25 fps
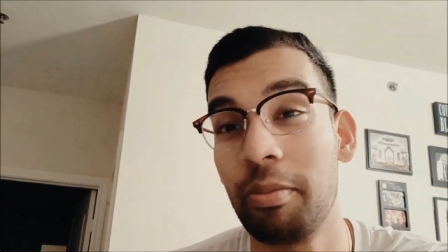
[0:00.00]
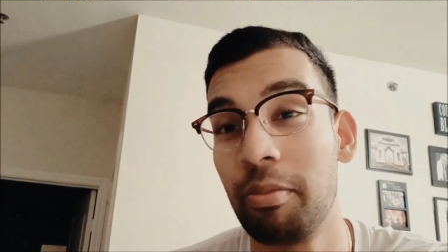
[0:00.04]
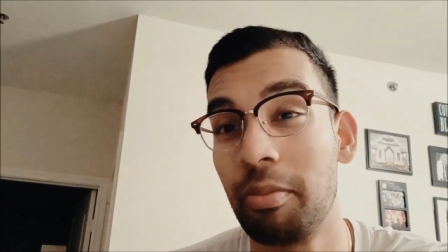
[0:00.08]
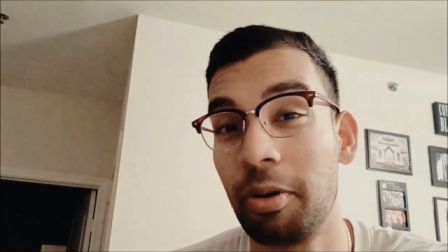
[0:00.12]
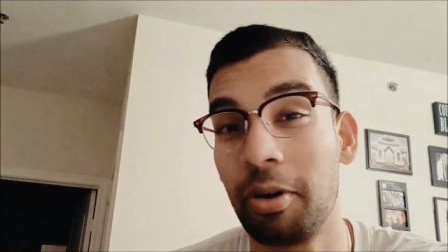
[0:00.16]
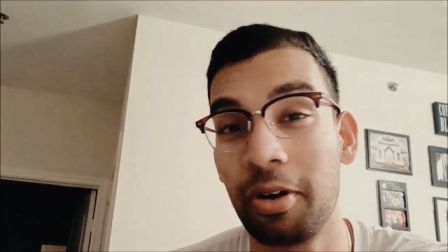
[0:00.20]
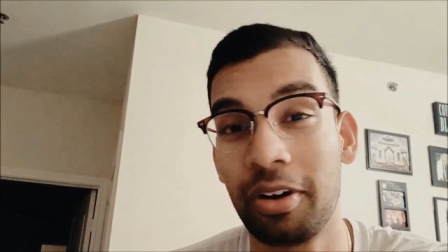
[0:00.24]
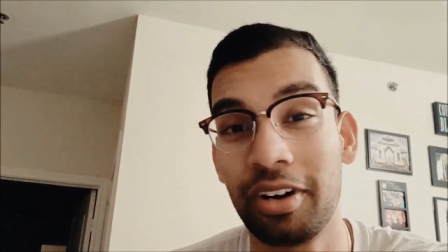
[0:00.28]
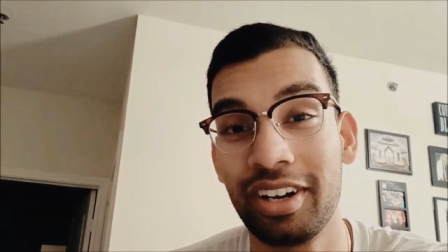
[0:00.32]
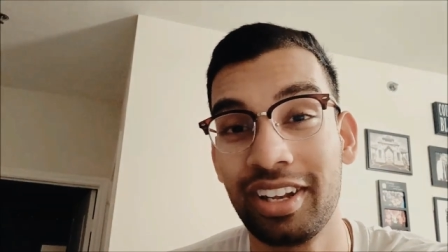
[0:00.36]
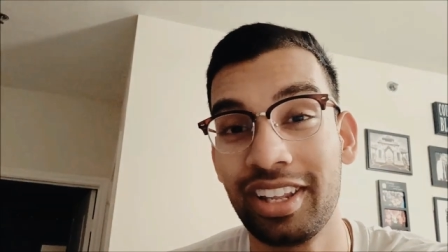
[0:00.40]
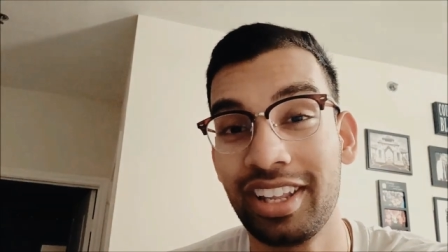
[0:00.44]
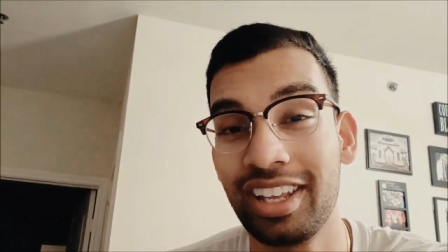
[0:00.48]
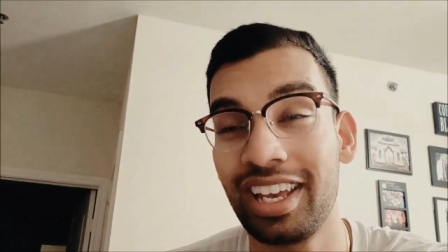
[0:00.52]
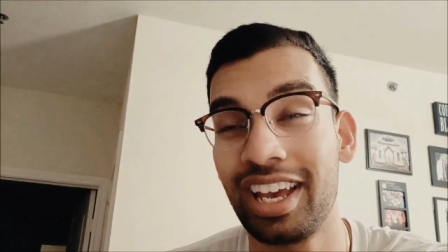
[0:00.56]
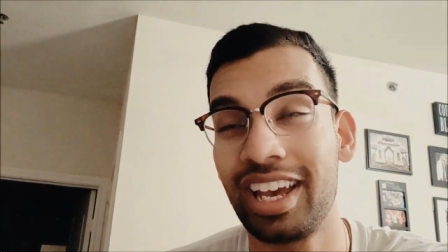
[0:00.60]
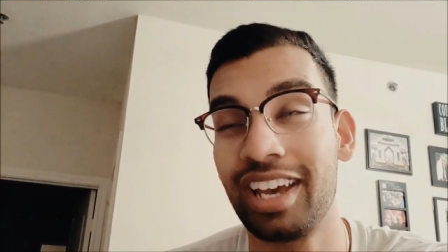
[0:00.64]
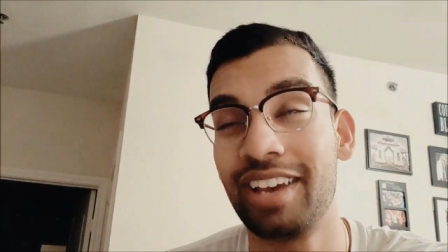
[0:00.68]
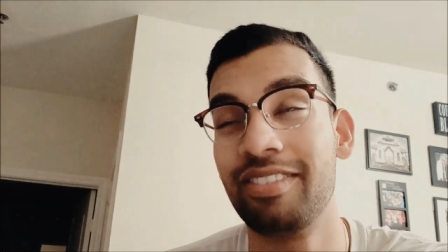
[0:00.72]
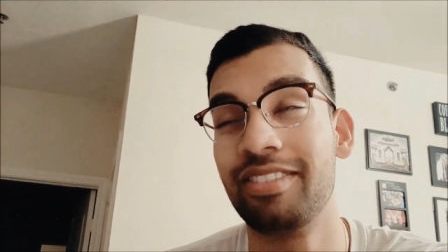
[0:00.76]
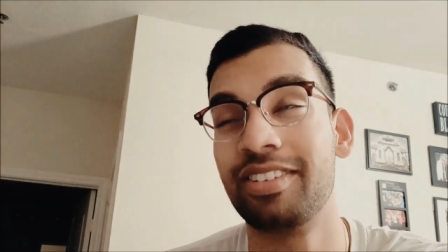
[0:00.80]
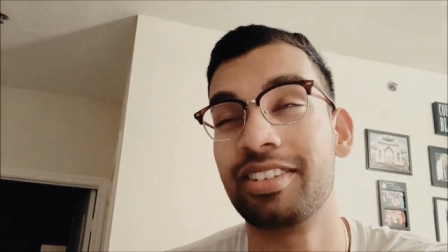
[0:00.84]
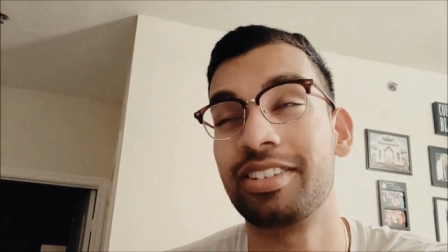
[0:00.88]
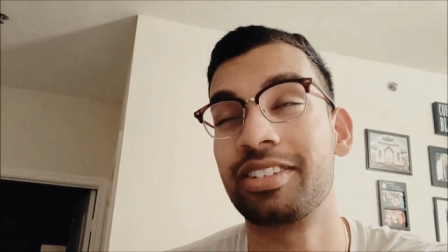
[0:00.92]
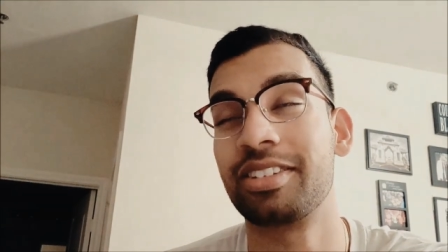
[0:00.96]
importantly,
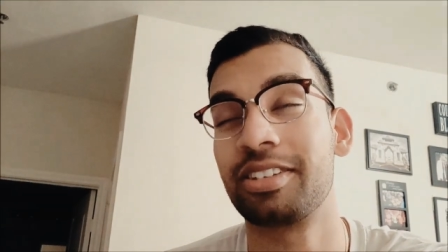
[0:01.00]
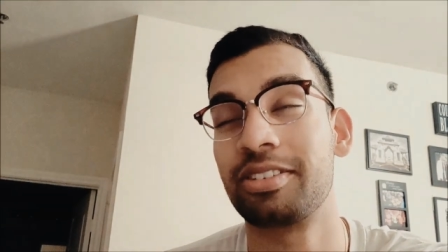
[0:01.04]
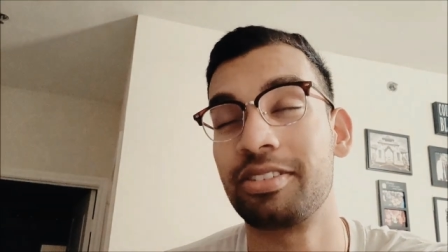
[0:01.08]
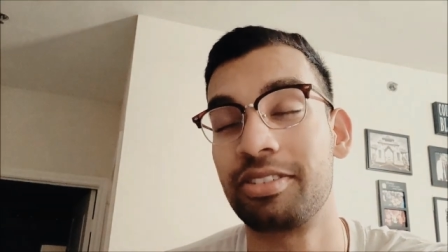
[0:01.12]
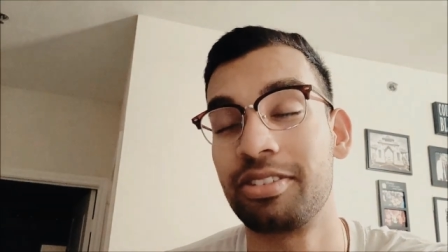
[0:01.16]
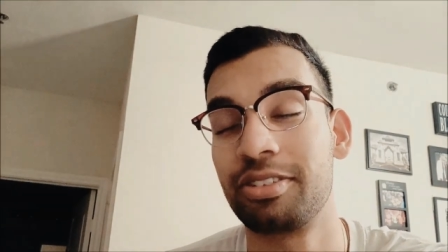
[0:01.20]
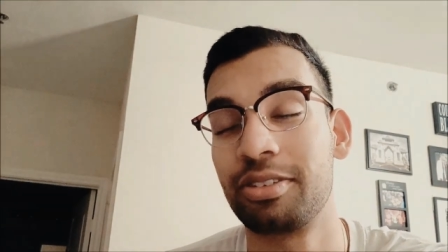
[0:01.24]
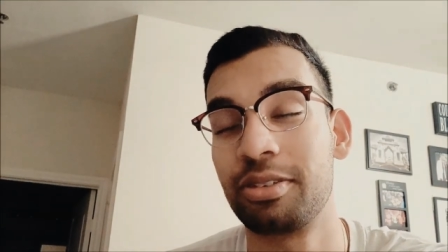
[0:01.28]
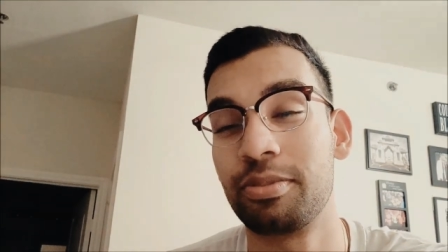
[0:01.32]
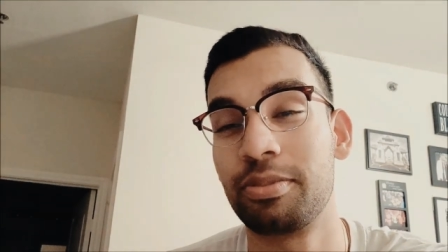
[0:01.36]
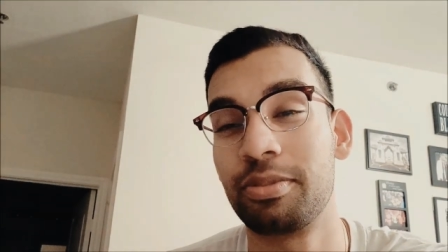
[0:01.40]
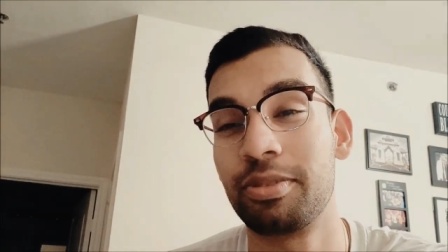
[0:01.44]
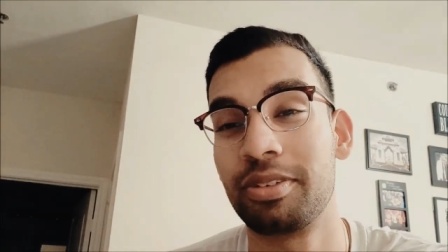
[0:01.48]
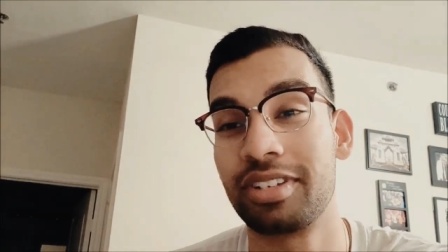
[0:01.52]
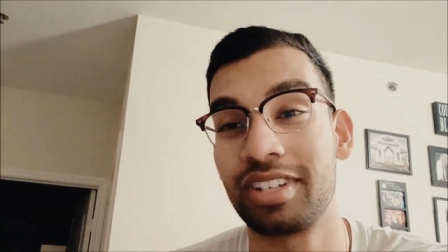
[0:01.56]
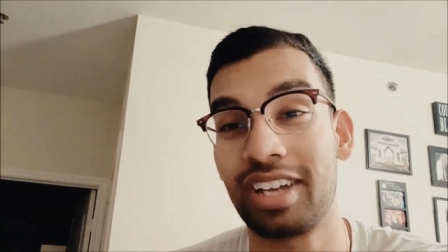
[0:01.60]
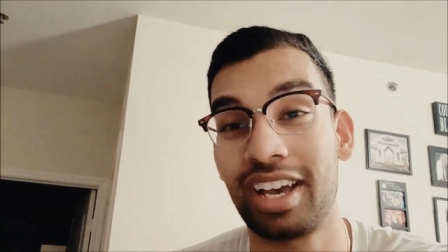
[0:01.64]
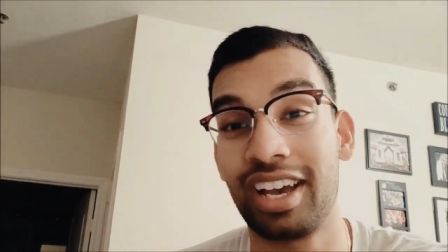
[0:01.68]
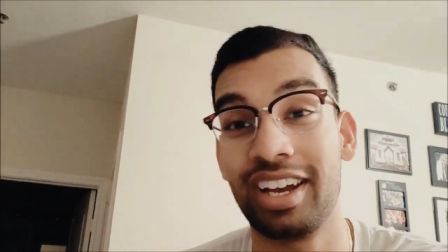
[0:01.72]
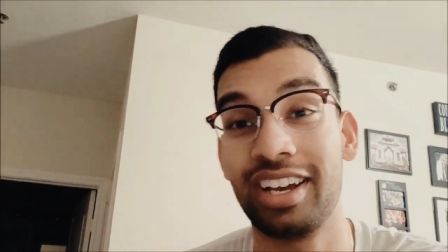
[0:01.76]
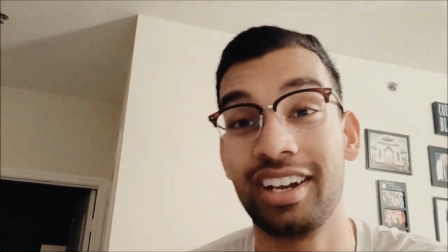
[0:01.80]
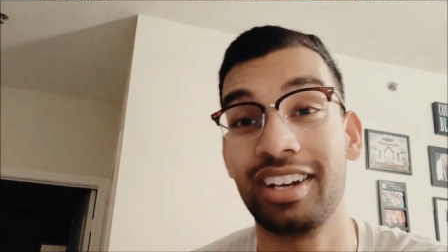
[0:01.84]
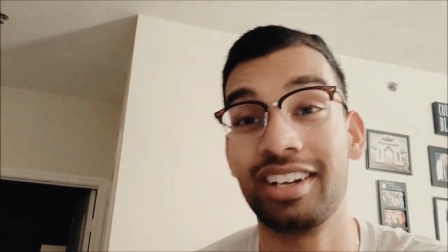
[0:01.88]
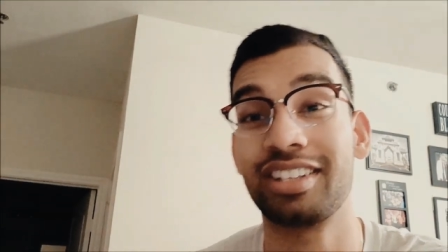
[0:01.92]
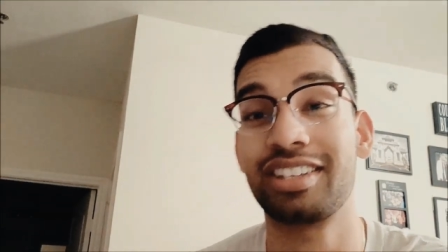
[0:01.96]
I'm just so super
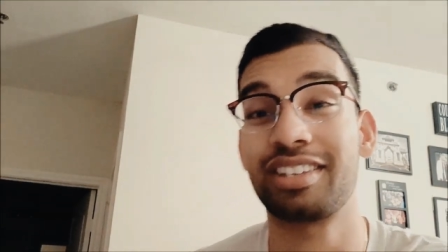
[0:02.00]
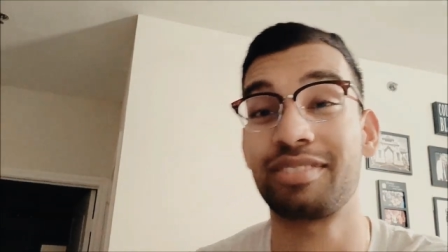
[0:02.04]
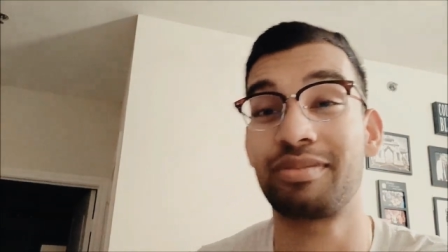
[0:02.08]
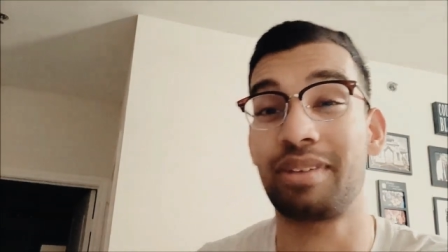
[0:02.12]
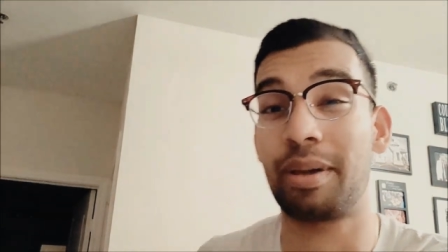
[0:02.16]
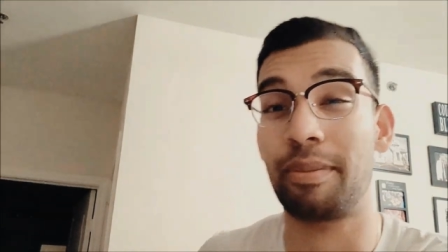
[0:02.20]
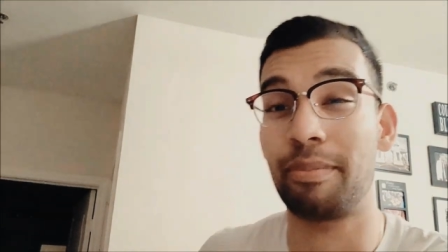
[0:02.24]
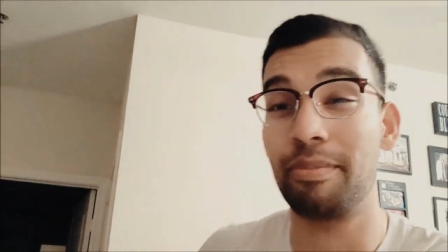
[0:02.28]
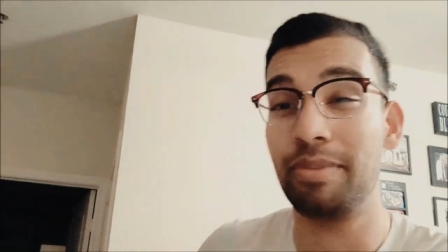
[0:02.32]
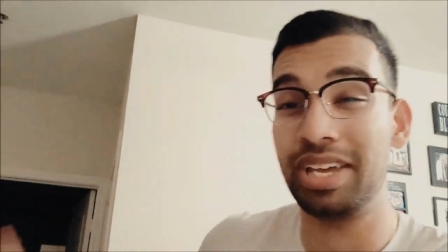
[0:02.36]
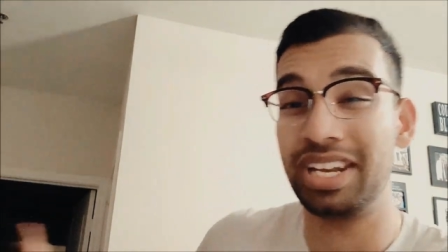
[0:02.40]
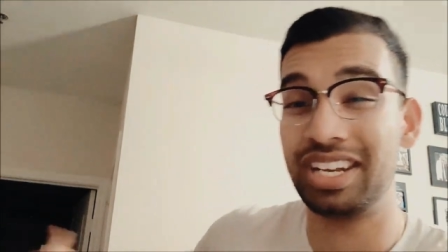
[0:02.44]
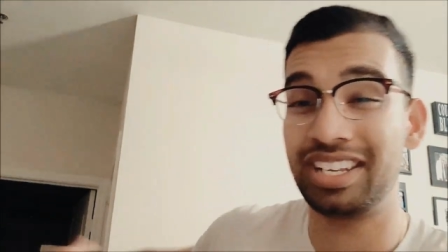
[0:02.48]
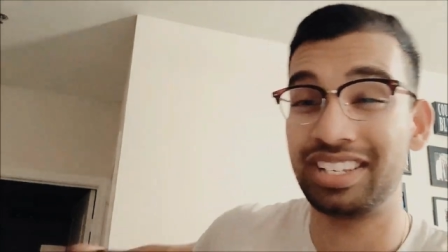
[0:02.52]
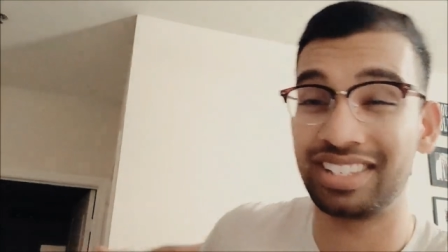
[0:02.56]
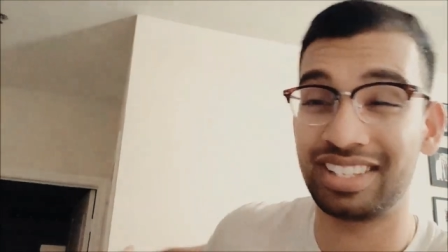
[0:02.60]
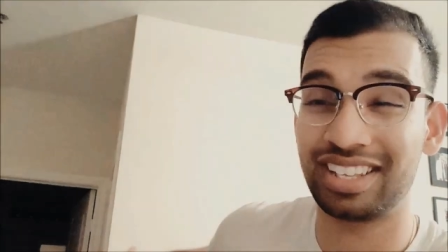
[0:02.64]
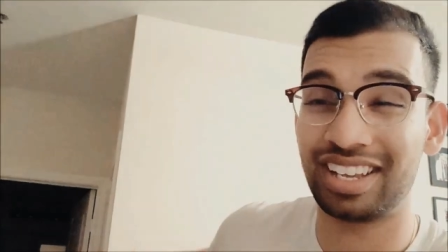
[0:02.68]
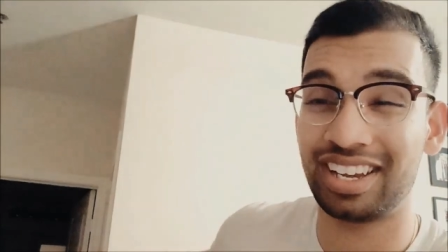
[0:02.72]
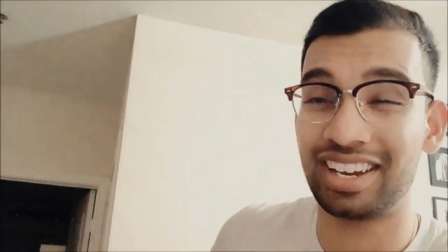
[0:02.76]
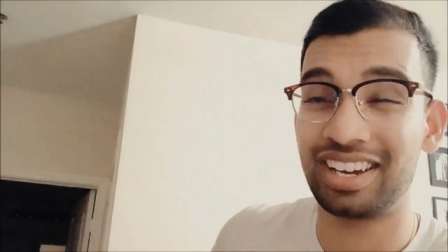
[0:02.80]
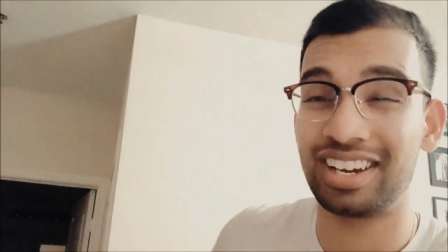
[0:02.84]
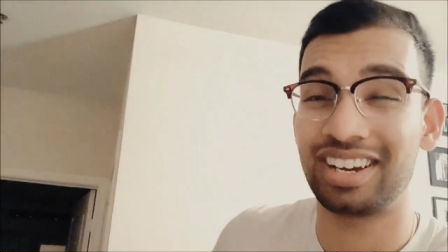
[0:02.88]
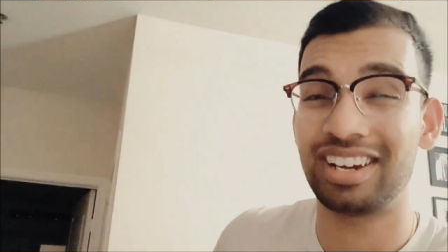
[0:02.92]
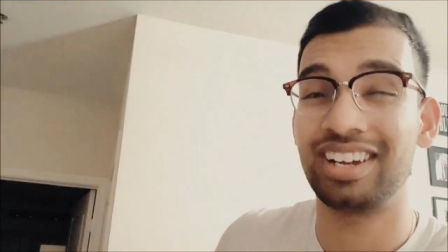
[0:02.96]
tired. So my bed is
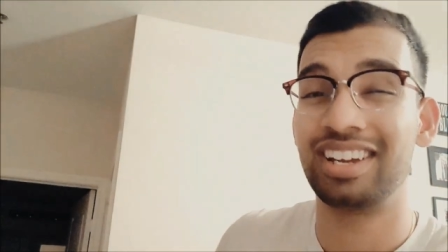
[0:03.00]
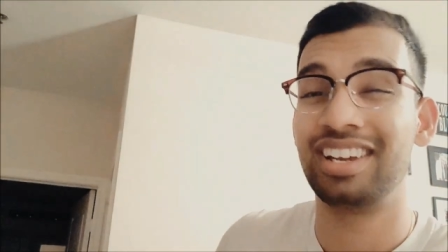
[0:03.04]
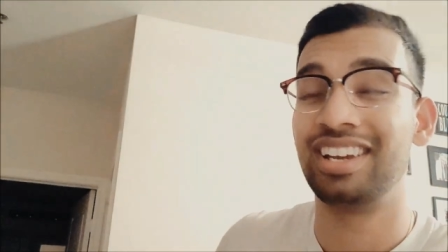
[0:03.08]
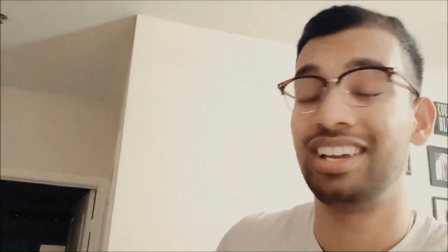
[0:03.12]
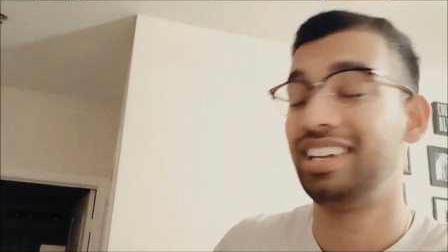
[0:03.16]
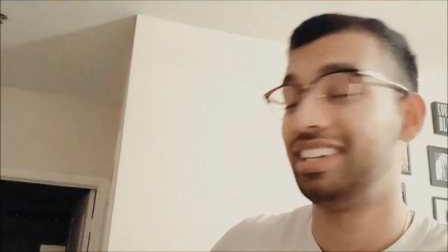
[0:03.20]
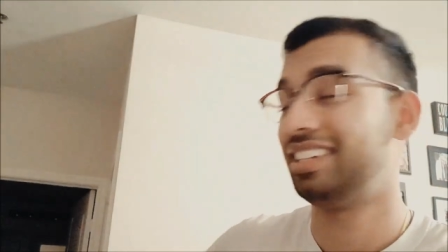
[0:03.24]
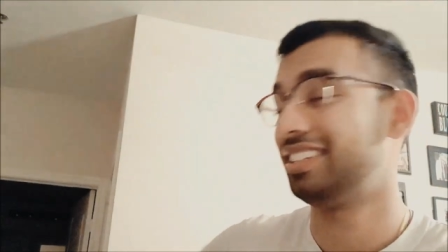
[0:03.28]
there.